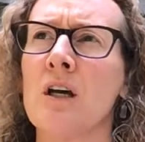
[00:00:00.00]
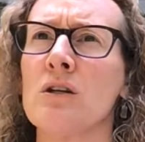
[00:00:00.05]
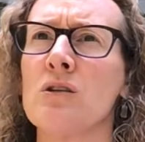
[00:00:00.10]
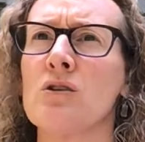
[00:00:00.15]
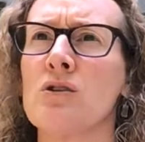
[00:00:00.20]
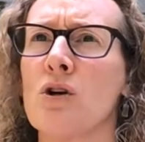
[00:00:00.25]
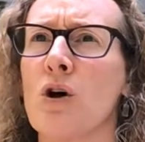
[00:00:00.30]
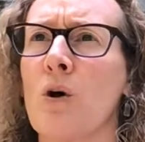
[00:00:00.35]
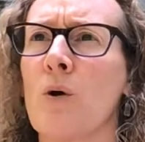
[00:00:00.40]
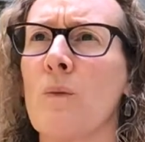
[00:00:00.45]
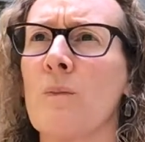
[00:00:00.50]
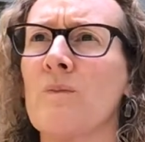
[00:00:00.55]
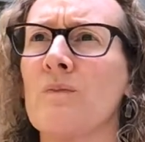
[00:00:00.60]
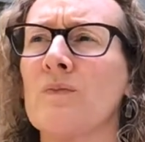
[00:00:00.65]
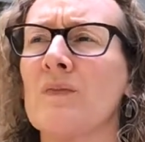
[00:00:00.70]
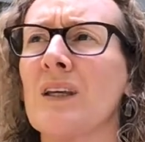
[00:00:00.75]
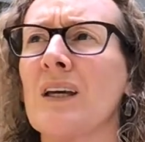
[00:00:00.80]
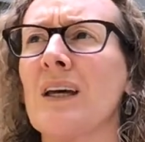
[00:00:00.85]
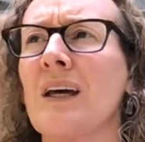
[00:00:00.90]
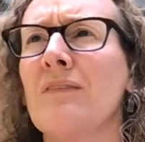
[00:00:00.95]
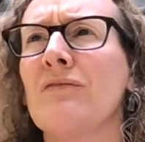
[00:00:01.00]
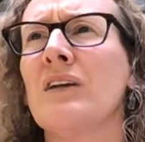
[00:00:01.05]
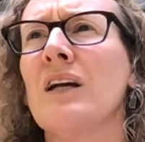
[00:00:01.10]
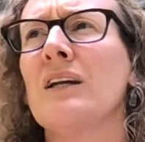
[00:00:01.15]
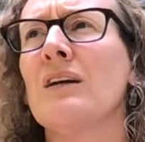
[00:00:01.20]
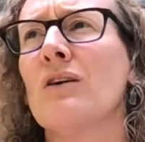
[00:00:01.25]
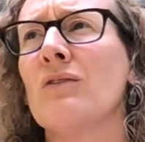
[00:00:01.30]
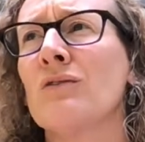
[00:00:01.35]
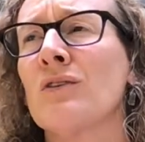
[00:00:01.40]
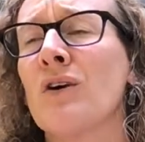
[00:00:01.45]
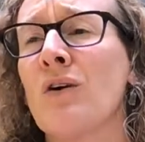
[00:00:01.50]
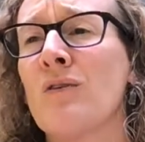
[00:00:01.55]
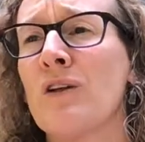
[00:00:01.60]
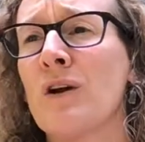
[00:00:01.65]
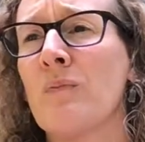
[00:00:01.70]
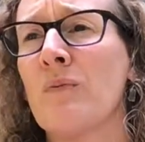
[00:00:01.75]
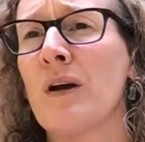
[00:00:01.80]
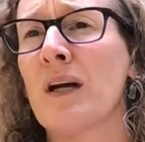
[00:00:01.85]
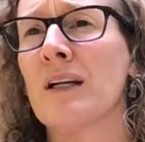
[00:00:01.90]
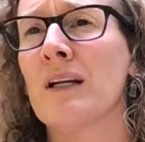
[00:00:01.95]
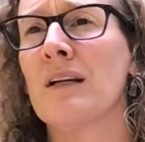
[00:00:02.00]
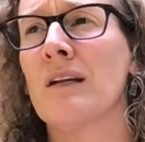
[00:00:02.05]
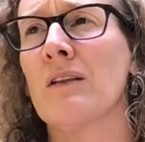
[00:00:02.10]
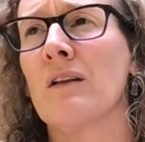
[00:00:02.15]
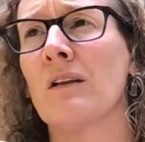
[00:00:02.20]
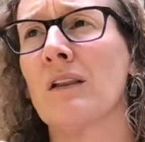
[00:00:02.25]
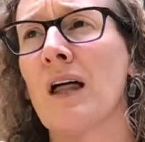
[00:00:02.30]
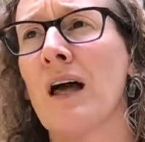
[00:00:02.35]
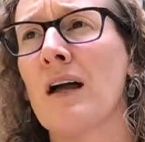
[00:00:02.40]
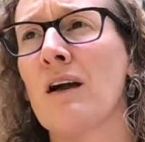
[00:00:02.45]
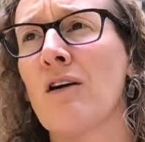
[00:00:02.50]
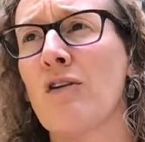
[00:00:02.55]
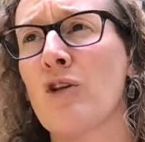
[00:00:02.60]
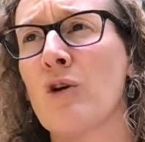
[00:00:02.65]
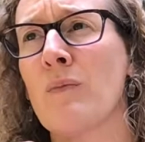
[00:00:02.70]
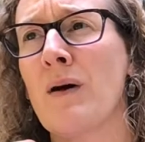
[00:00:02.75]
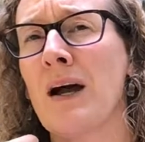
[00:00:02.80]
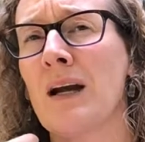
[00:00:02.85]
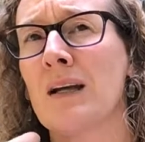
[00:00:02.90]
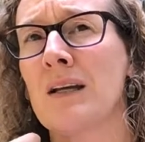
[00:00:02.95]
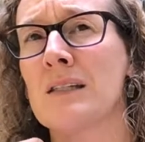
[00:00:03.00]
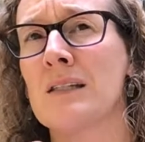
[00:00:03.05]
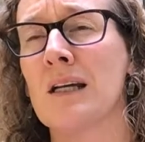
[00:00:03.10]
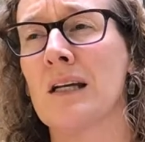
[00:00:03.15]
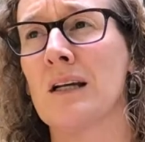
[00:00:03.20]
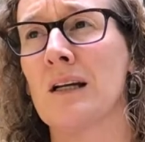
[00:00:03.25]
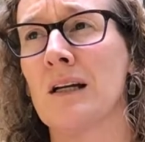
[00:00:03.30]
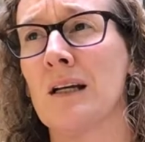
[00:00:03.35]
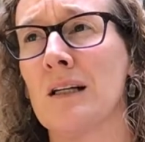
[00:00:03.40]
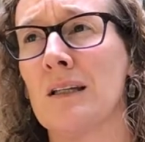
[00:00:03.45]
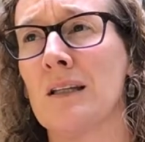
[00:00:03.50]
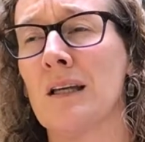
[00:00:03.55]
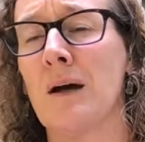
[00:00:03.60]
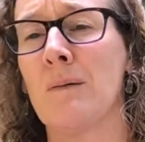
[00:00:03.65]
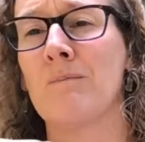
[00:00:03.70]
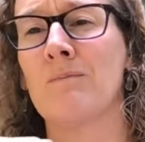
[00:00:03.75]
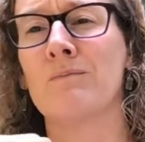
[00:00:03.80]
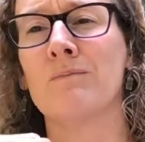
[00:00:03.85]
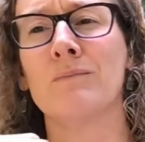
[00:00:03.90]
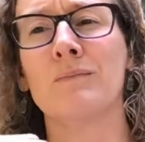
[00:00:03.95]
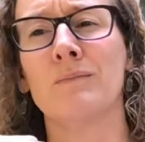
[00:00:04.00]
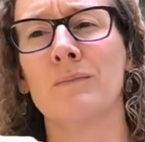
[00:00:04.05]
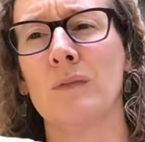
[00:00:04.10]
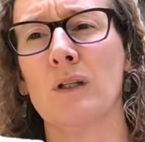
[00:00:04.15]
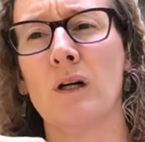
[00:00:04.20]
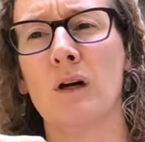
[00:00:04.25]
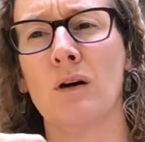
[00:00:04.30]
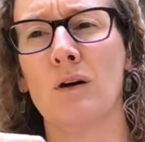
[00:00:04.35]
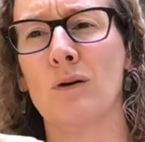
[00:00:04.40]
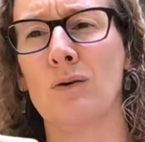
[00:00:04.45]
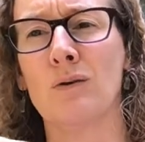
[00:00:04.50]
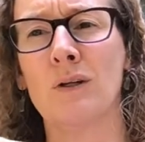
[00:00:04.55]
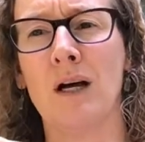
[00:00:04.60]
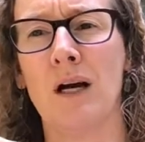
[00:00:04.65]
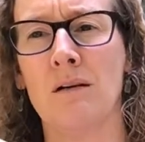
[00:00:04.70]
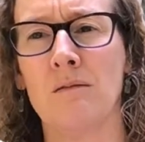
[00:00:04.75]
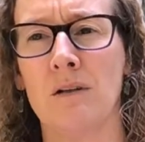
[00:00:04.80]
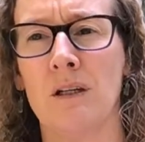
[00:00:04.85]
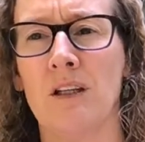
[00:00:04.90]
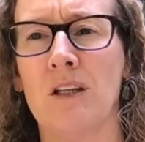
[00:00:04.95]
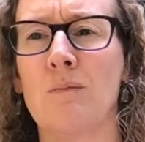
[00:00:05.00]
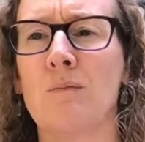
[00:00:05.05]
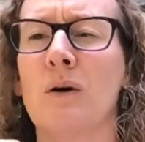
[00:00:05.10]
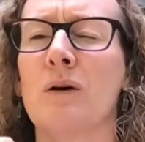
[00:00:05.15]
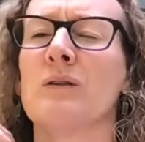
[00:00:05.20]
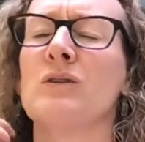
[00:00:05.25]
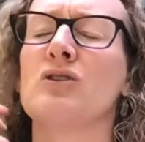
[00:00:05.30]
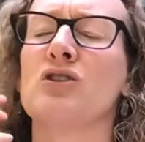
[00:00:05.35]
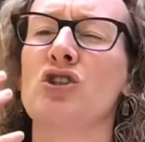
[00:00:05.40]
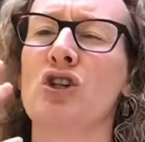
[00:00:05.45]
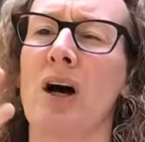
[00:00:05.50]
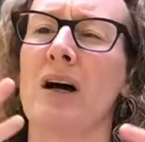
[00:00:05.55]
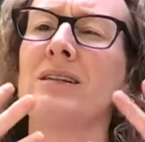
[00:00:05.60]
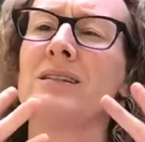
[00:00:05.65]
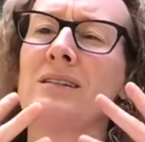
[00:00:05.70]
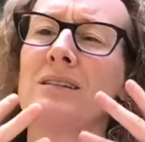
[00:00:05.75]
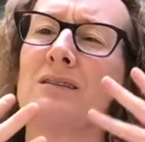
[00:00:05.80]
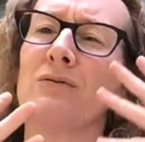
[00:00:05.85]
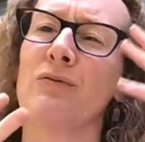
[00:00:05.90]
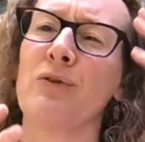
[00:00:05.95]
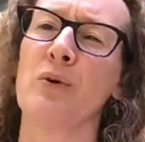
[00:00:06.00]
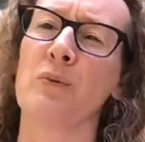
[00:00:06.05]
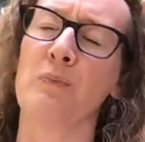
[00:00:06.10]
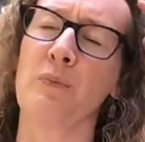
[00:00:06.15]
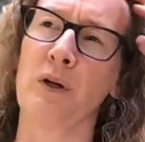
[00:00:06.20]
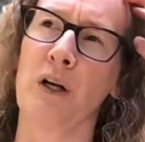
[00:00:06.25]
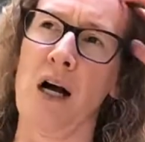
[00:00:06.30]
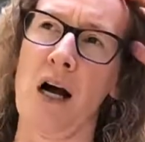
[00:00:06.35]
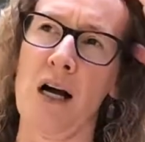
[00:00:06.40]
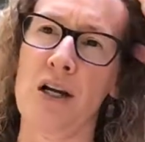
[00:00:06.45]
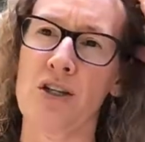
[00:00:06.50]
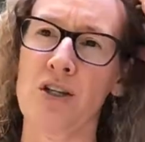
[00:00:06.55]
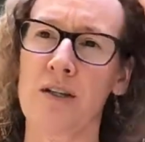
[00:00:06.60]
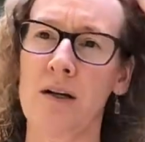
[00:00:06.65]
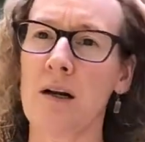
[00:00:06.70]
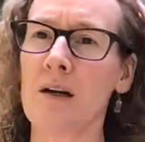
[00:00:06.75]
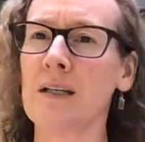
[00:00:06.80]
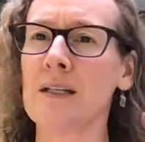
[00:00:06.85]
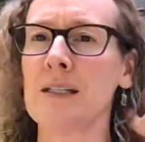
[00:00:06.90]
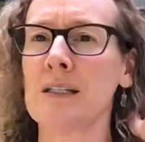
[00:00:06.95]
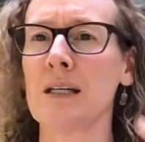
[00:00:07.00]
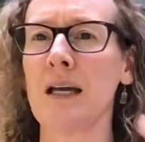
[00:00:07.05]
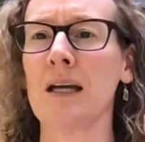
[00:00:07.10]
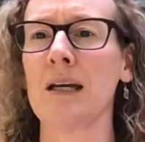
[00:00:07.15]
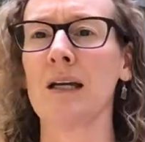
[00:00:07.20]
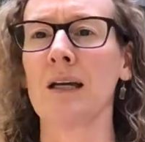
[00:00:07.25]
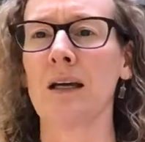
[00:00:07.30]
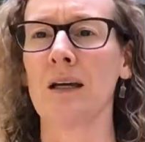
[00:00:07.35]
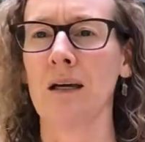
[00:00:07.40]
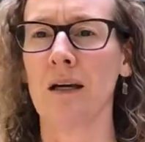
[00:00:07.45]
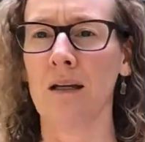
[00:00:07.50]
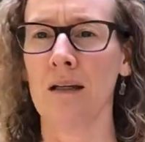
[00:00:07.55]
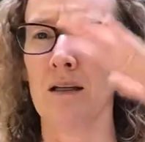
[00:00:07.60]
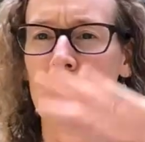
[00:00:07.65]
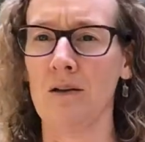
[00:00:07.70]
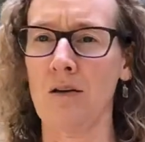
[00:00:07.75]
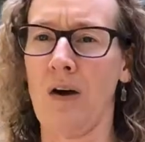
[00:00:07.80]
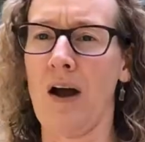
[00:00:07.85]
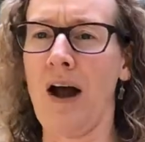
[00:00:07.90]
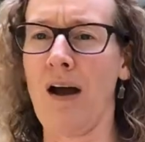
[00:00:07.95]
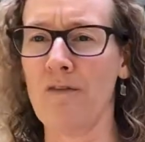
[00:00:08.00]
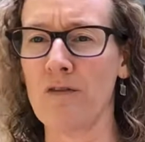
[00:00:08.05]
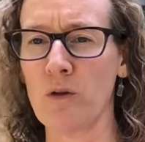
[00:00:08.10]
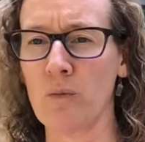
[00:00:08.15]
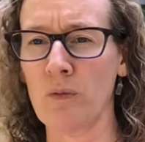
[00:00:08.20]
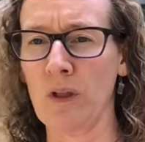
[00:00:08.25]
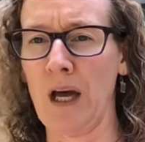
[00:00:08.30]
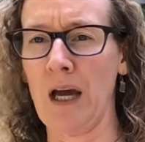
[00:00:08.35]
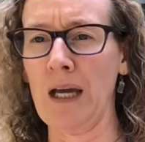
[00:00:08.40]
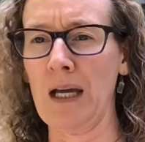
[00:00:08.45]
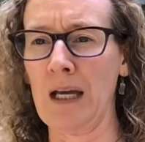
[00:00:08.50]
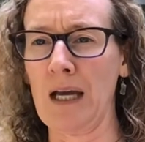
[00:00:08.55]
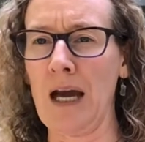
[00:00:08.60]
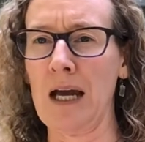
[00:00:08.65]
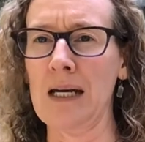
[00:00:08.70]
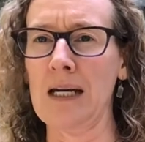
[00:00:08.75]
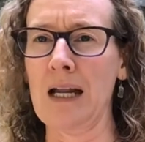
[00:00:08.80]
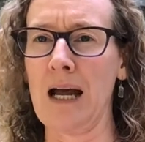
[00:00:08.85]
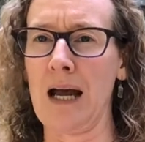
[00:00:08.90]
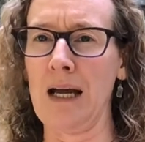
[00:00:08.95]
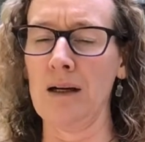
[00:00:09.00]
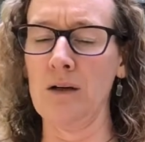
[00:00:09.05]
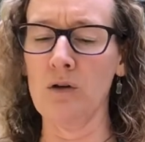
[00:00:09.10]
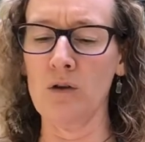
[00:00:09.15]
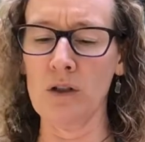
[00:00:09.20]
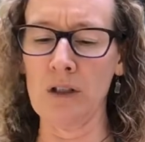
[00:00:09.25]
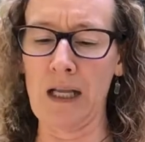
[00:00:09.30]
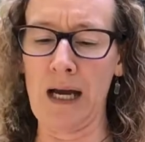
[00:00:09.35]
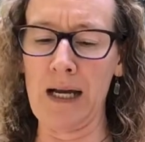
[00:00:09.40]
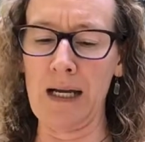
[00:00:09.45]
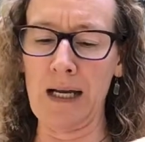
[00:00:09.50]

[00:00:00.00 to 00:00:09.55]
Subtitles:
So if they don't know they're pregnant and they're lying on their back, it's going to hurt them. No, not really, but just for precautionary sake, have them lying at an angle.